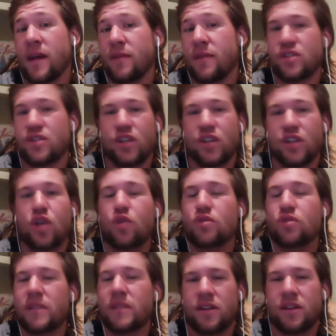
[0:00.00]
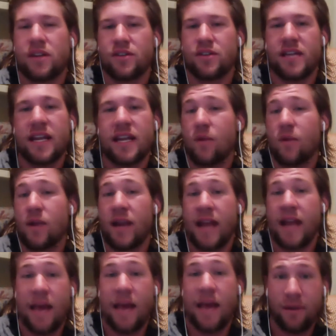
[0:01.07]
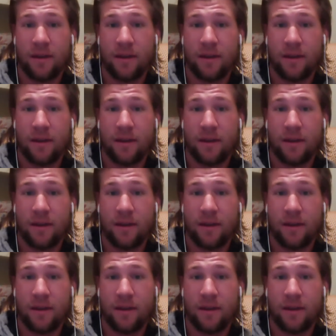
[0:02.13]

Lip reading: It was just a huge misunderstanding of what had happened.